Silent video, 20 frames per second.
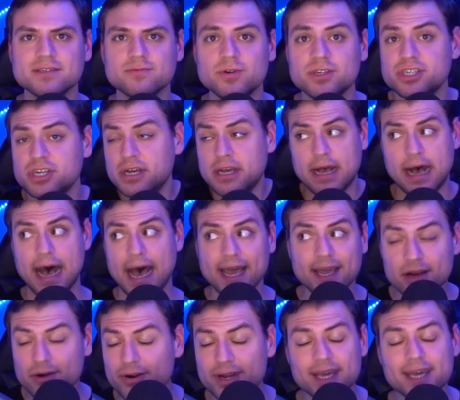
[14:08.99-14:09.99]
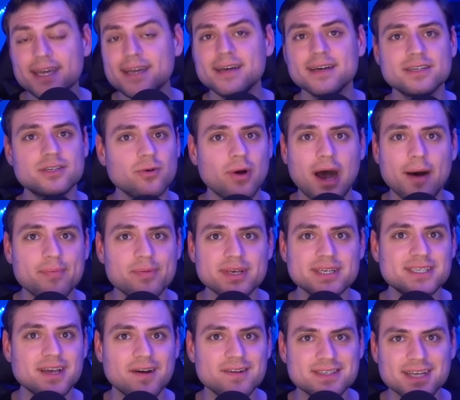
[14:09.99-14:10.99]
which I agree,
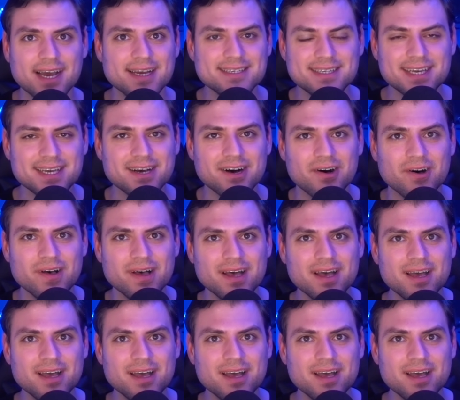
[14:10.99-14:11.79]
duopolies aren't ideal,